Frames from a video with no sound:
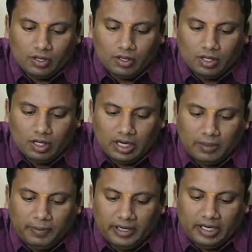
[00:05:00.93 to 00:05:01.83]

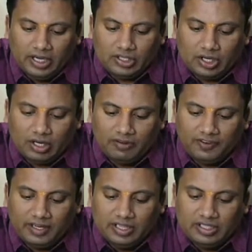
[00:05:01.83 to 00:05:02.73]
Repetition of
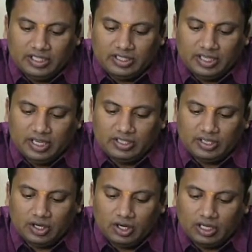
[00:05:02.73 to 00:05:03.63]
digits is not